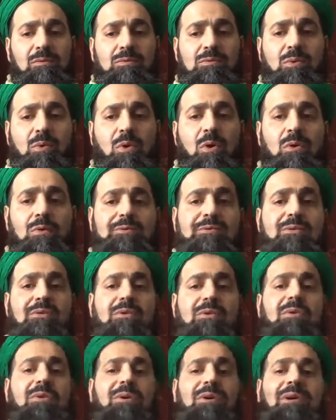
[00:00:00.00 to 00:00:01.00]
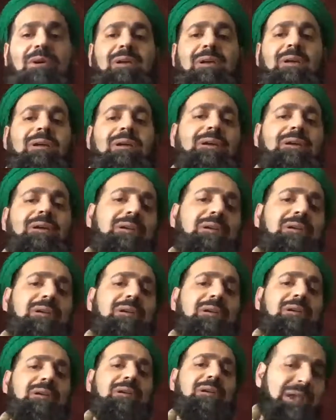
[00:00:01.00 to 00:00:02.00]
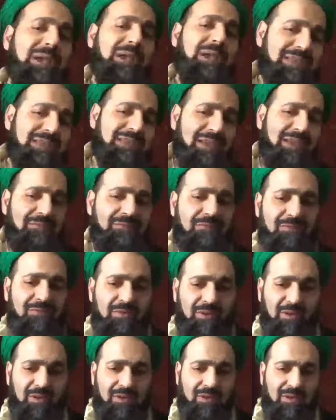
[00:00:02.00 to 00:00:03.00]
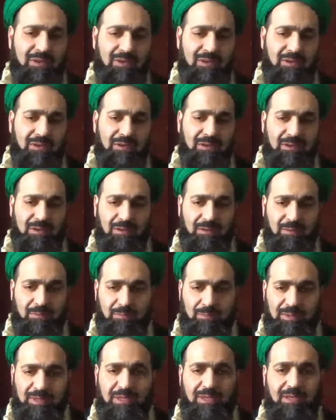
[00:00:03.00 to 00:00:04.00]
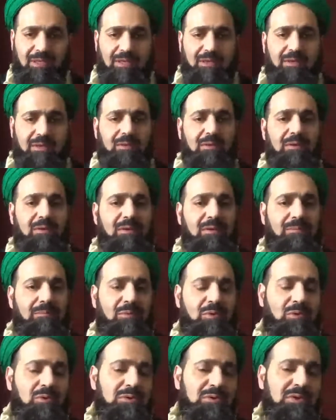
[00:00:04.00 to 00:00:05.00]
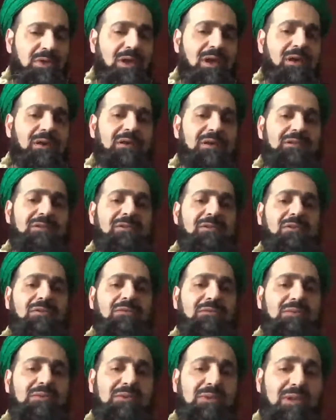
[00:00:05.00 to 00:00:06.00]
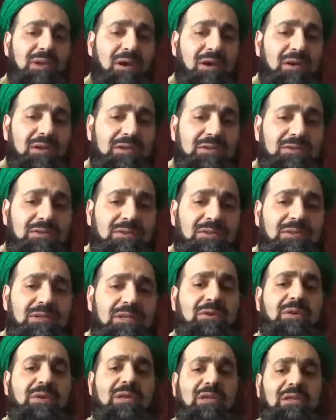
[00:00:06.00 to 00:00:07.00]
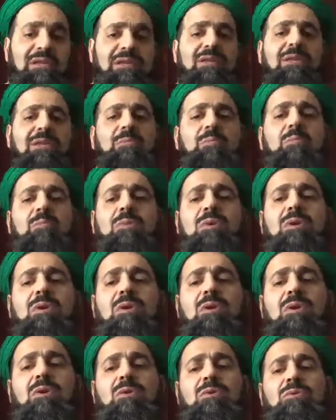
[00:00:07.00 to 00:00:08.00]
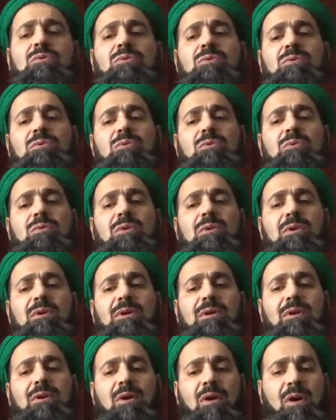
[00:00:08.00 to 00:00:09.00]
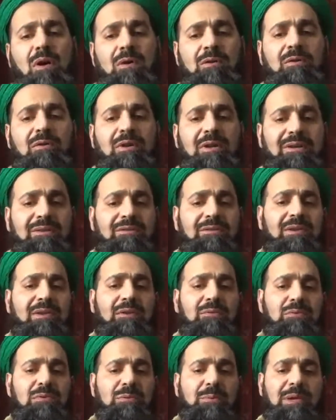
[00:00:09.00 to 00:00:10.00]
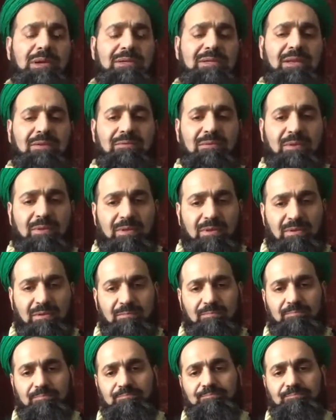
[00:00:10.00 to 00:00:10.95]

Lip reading: to also respect every being, because they are his servants, they are his, he created them, to honor and respect everything.